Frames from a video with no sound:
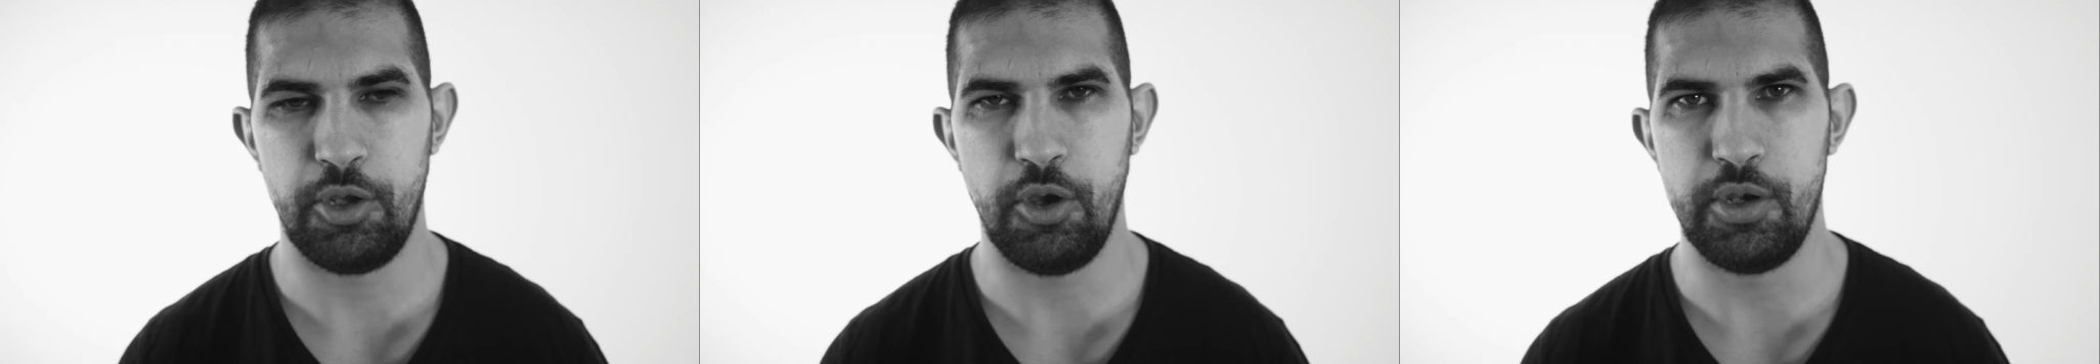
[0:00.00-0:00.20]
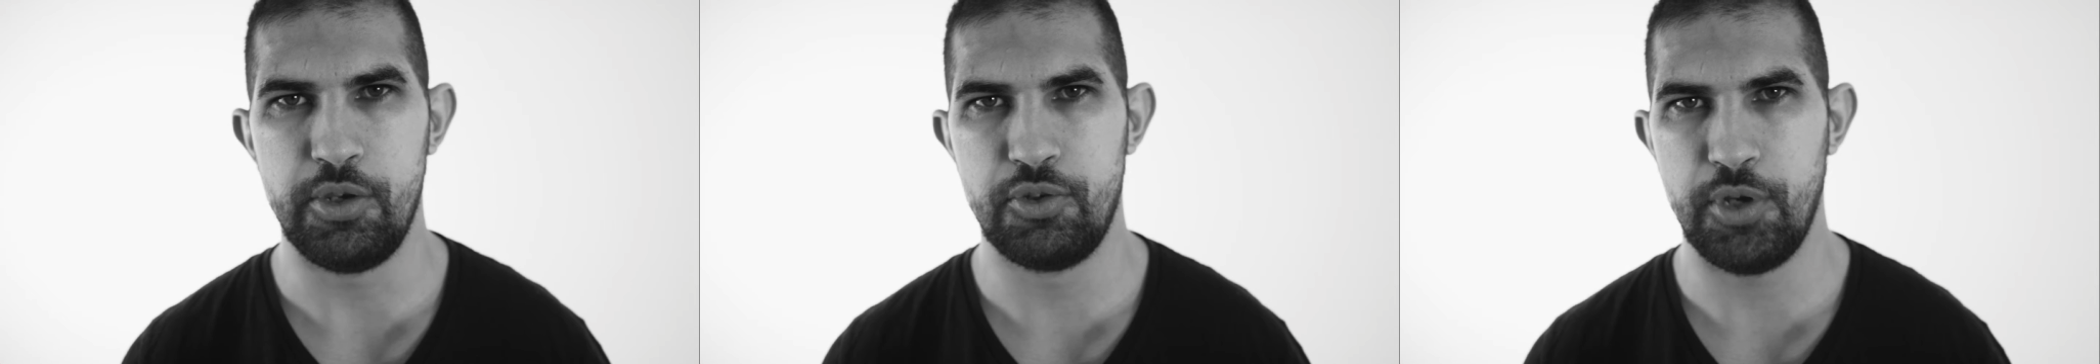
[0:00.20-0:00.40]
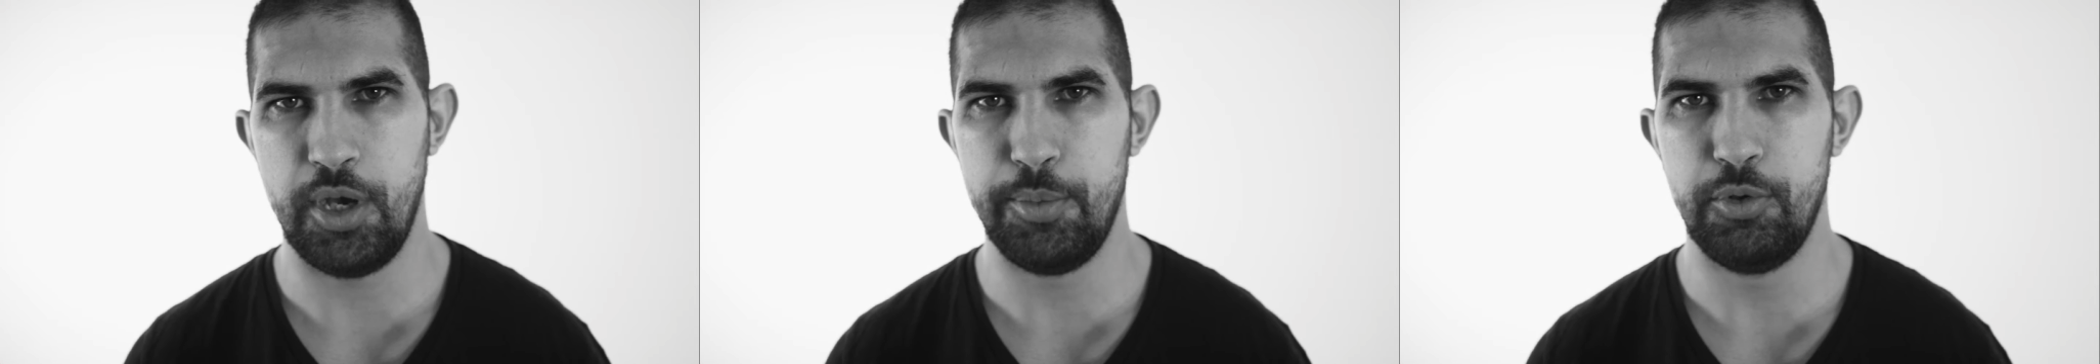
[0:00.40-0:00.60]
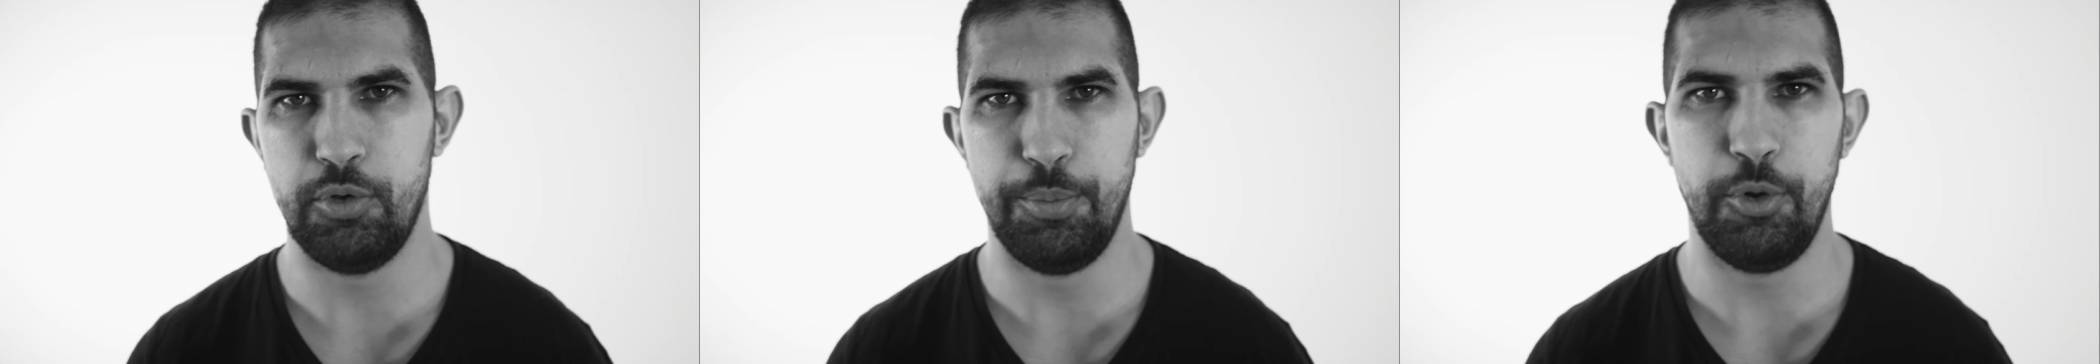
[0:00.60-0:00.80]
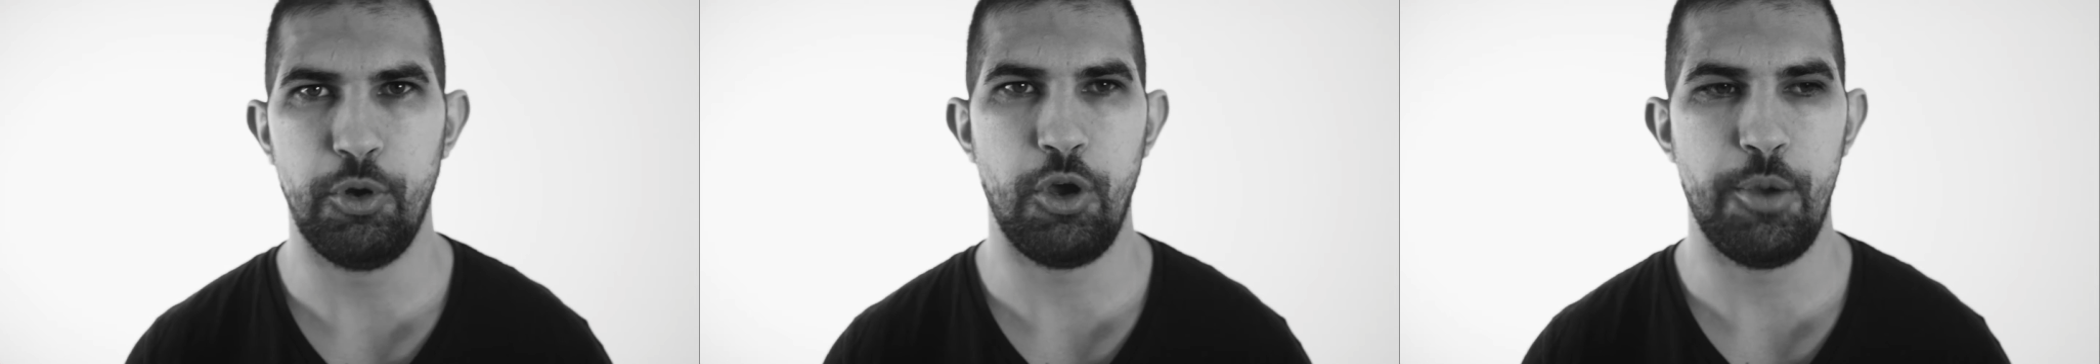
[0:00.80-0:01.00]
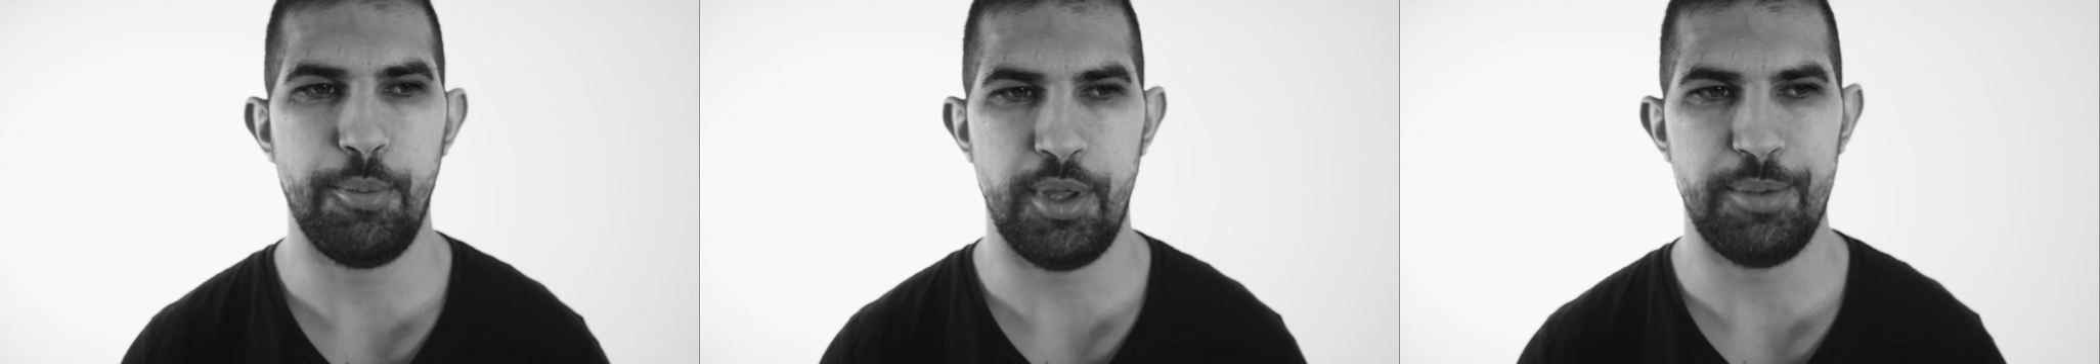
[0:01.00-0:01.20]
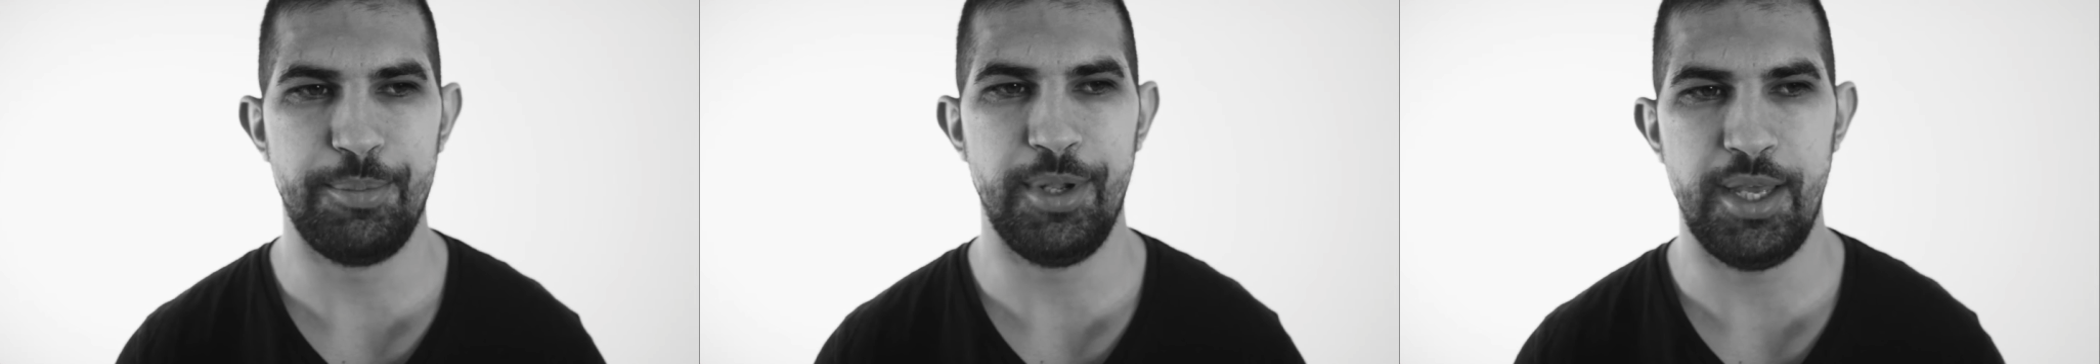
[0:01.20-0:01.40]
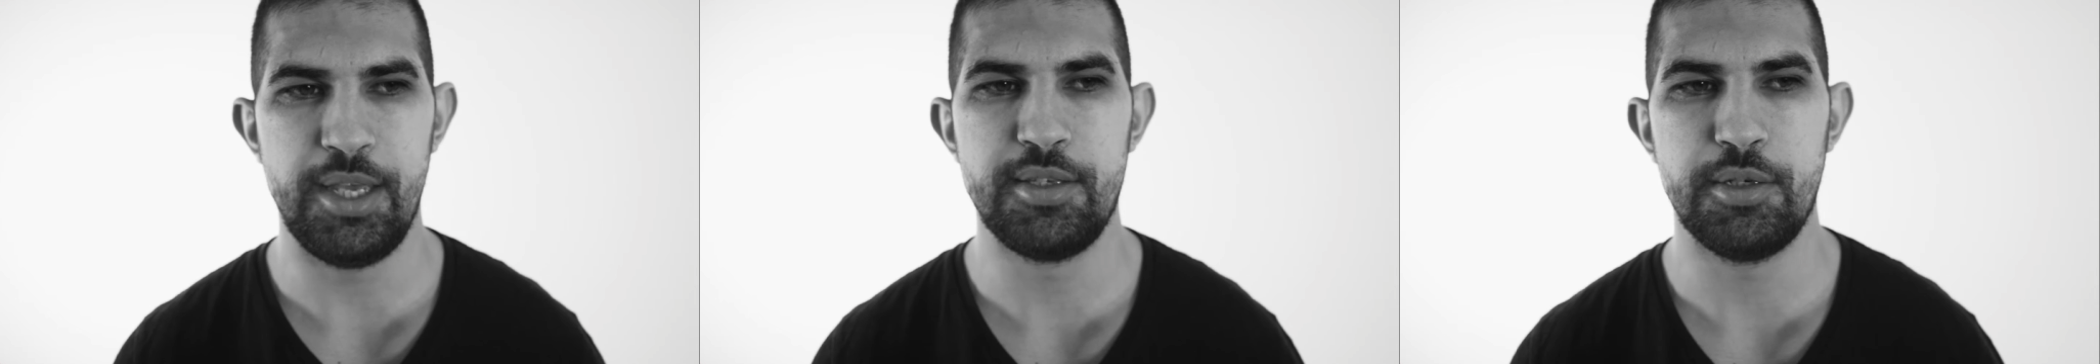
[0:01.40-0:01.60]
got in trouble or brought home by the
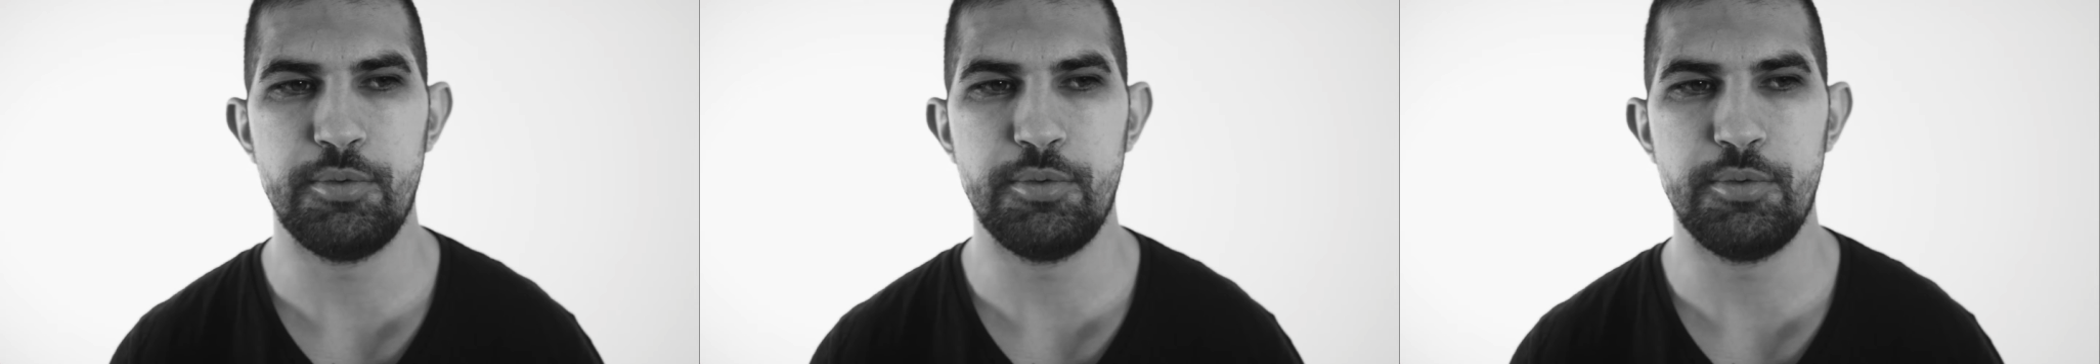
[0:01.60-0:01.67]
police,